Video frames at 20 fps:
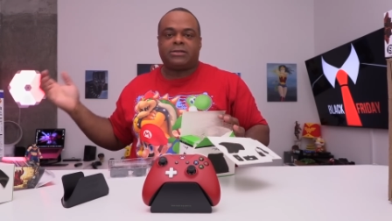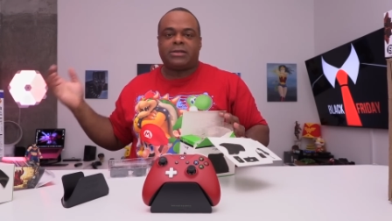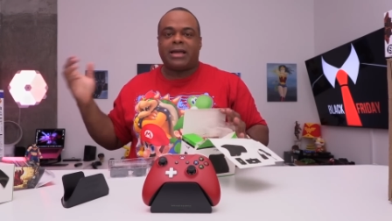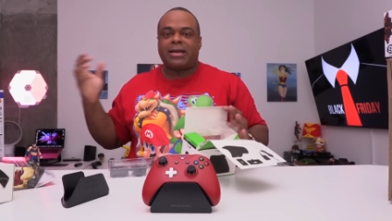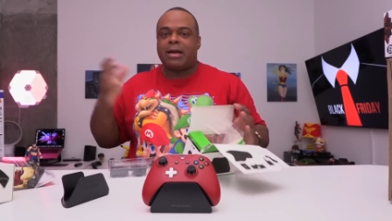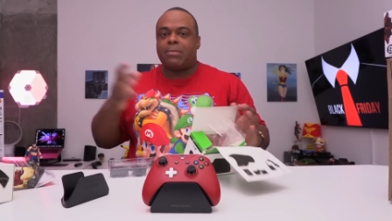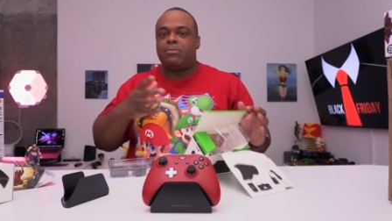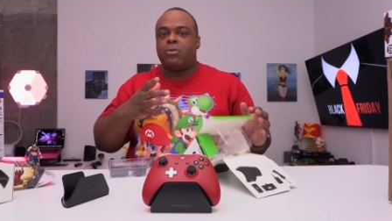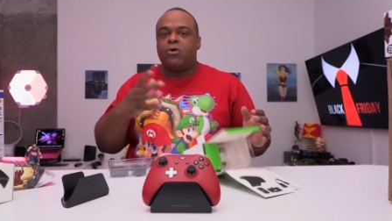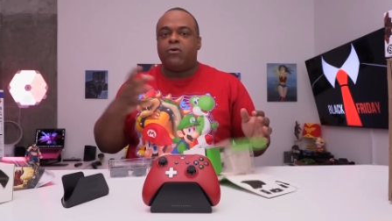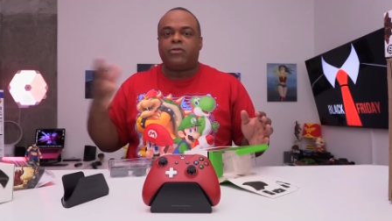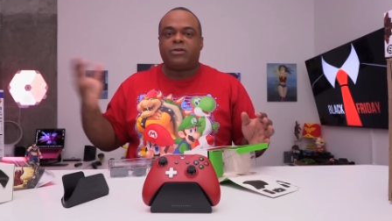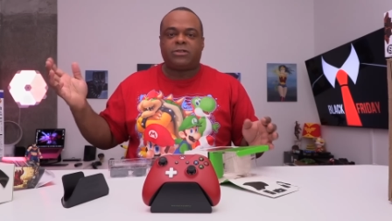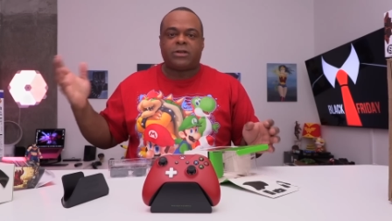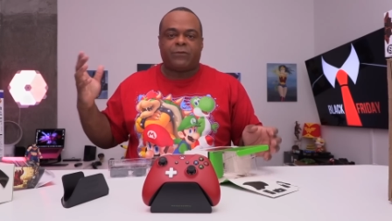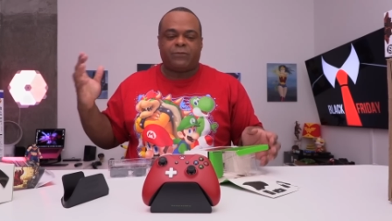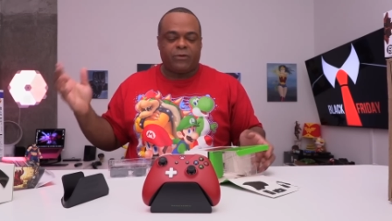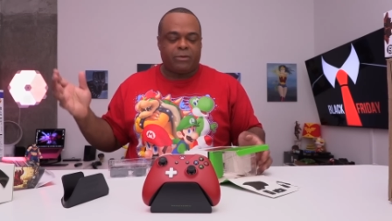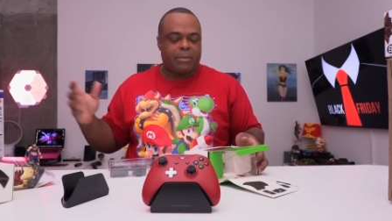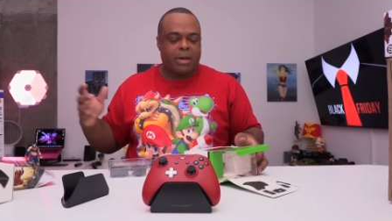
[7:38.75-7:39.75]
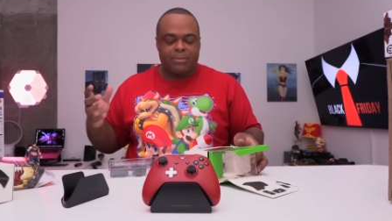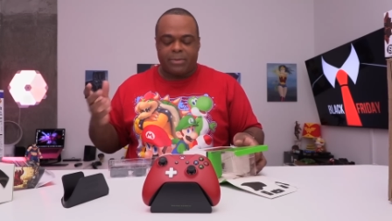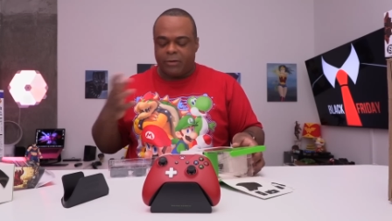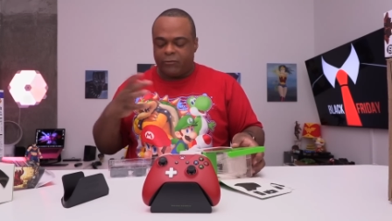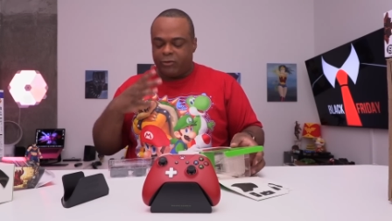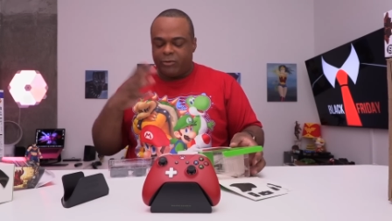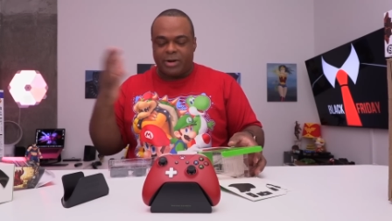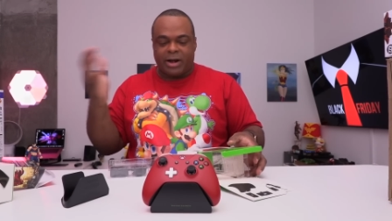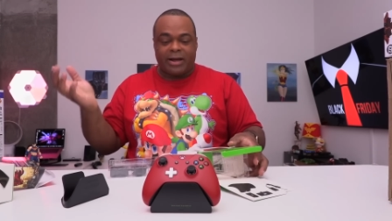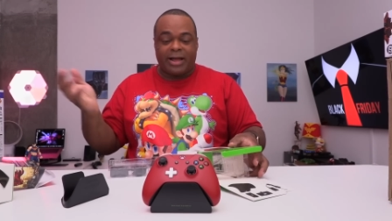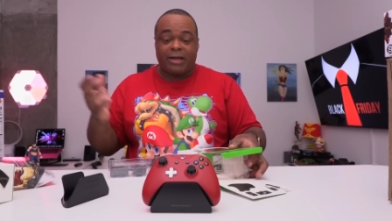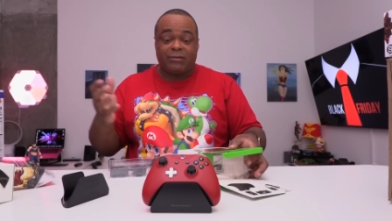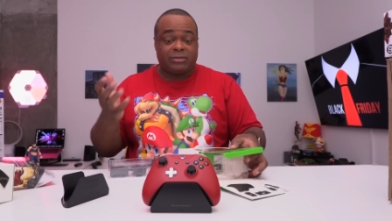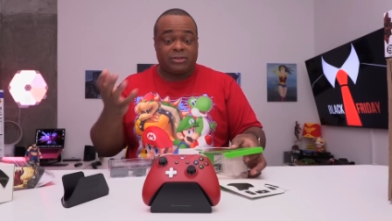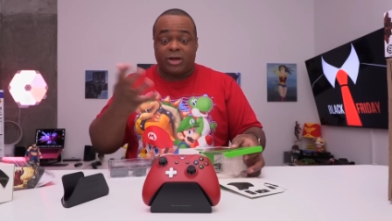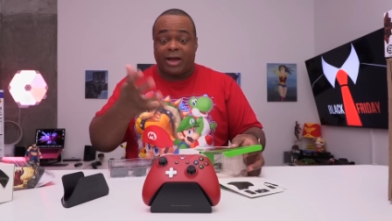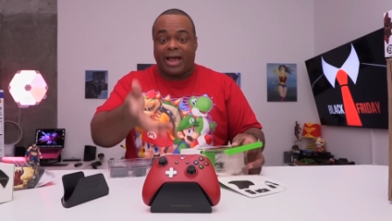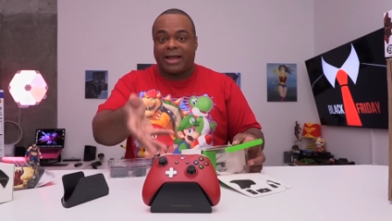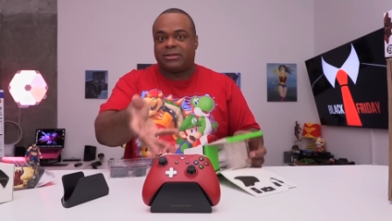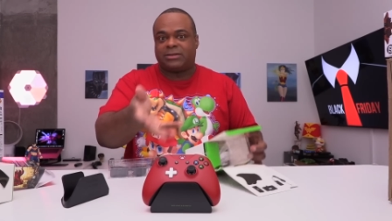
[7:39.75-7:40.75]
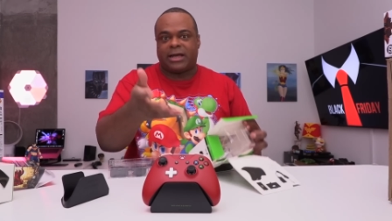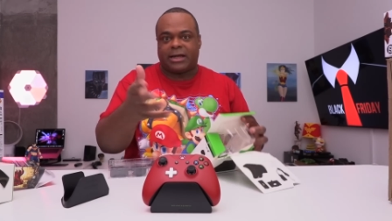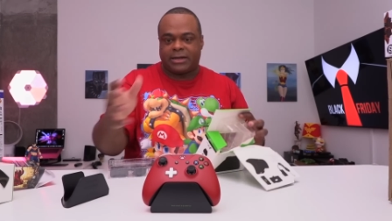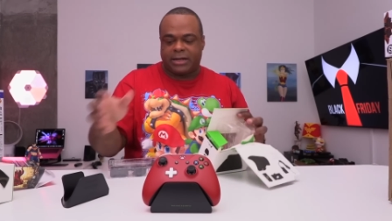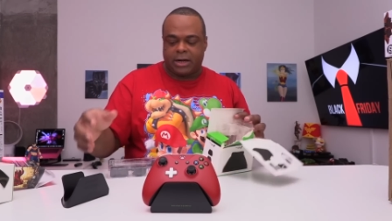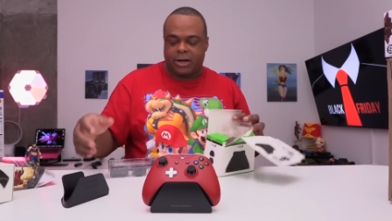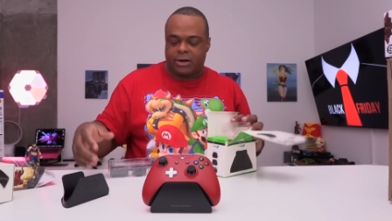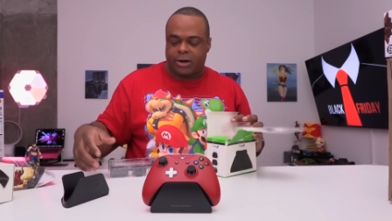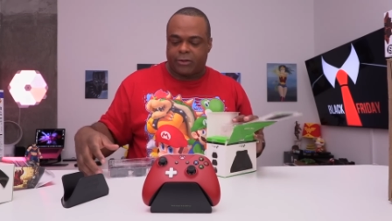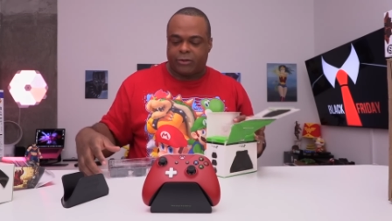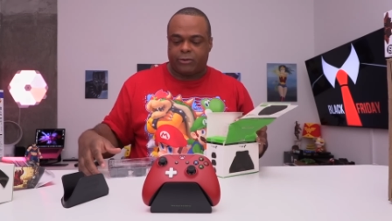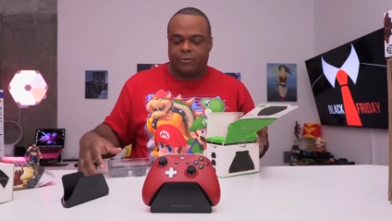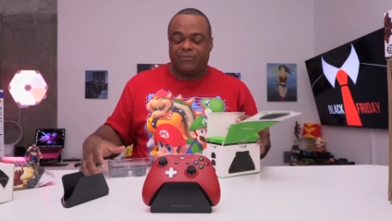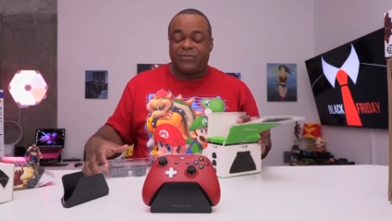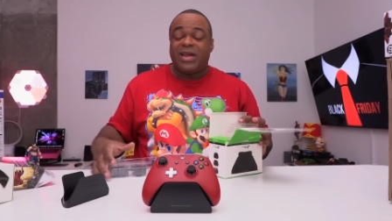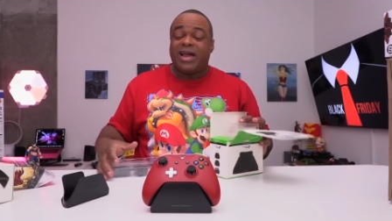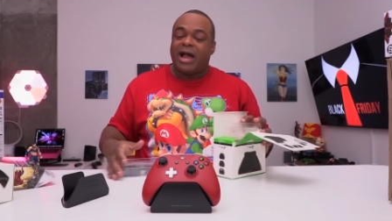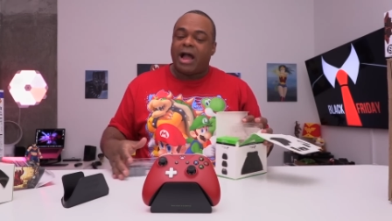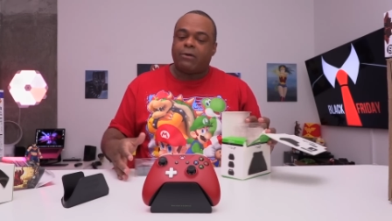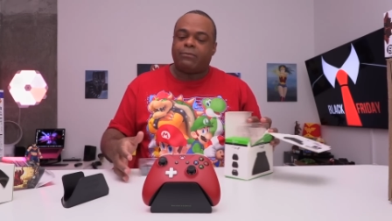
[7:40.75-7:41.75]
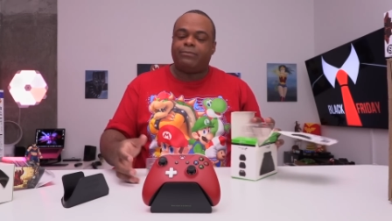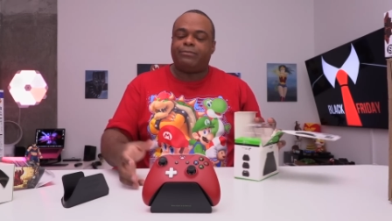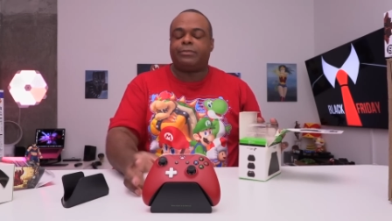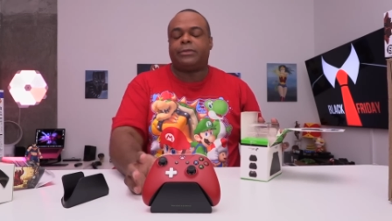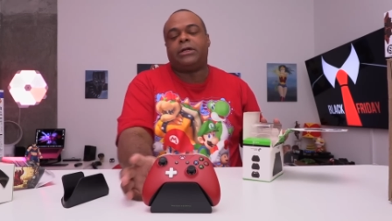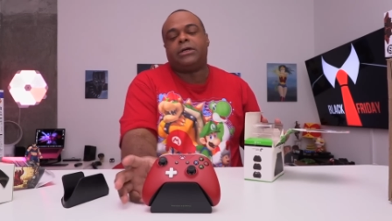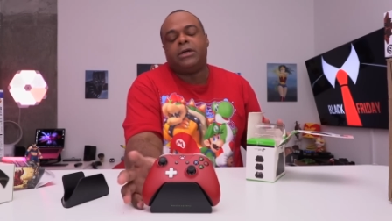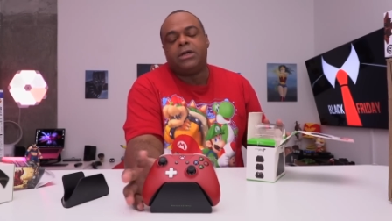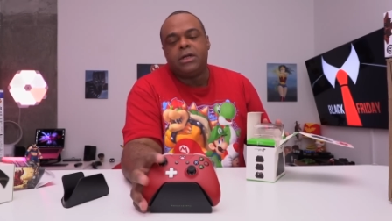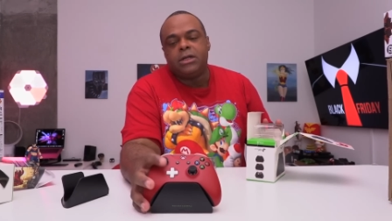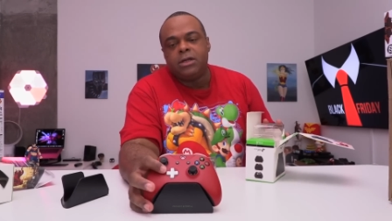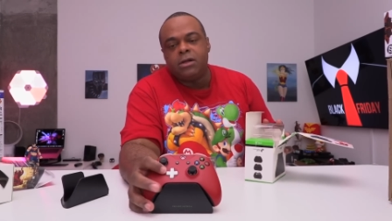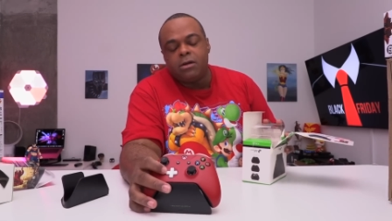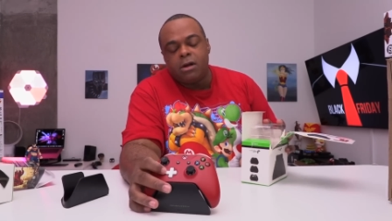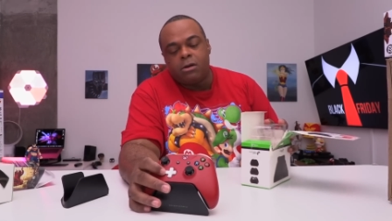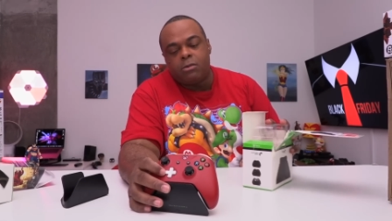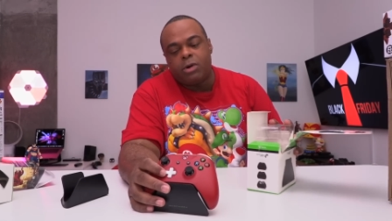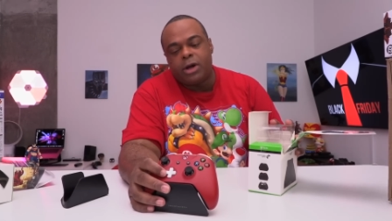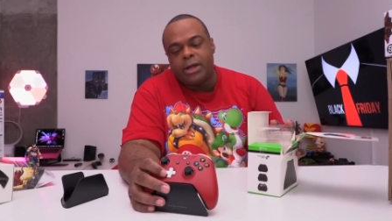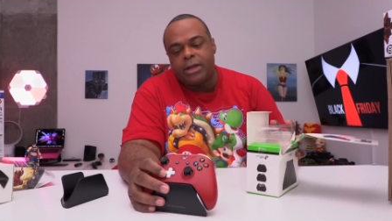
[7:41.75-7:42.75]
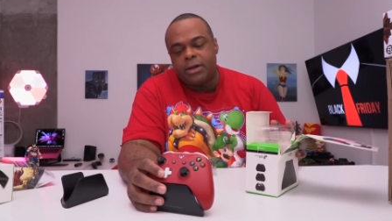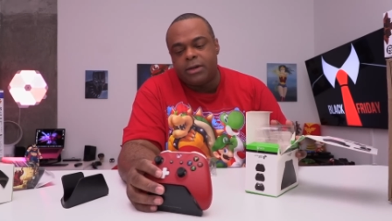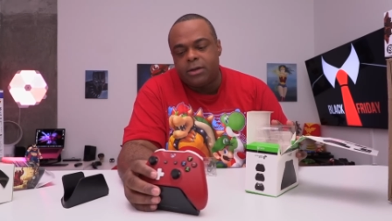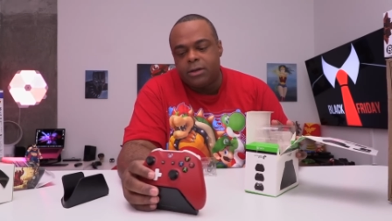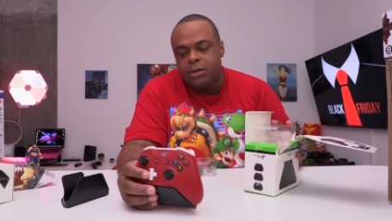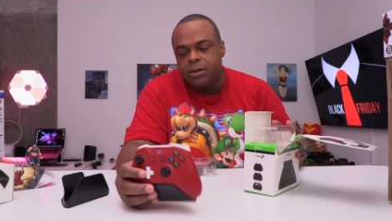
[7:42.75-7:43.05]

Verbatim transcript: Like I moved stuff from my bedroom and I have, so I just had to get another one. I, you know what?